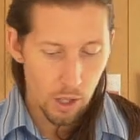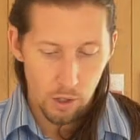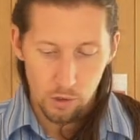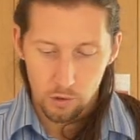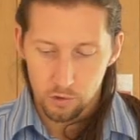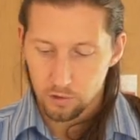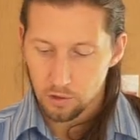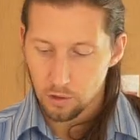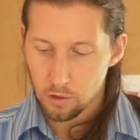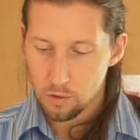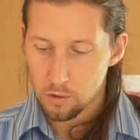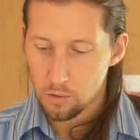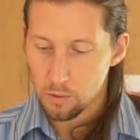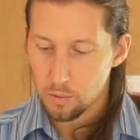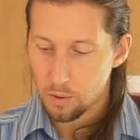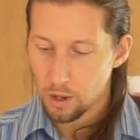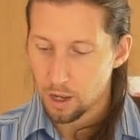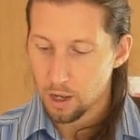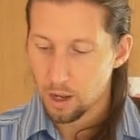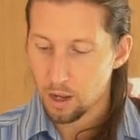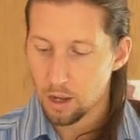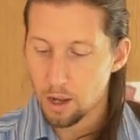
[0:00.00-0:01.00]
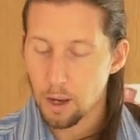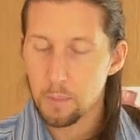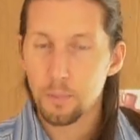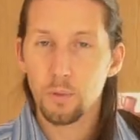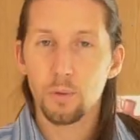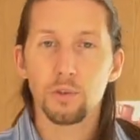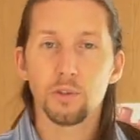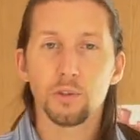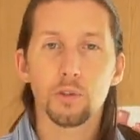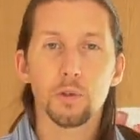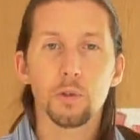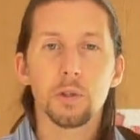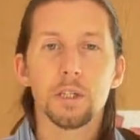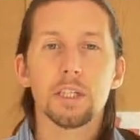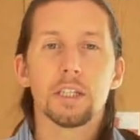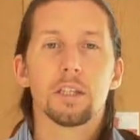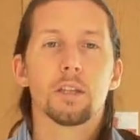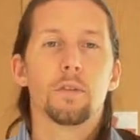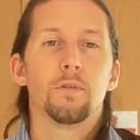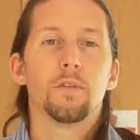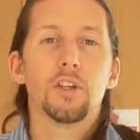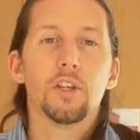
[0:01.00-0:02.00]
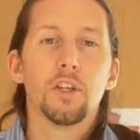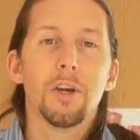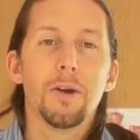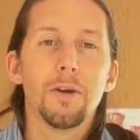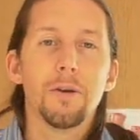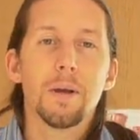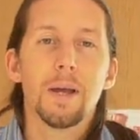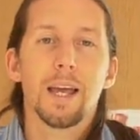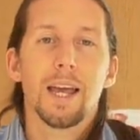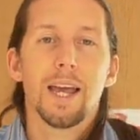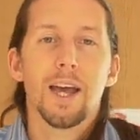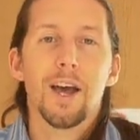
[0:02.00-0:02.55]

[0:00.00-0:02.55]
So I hope you enjoyed the video.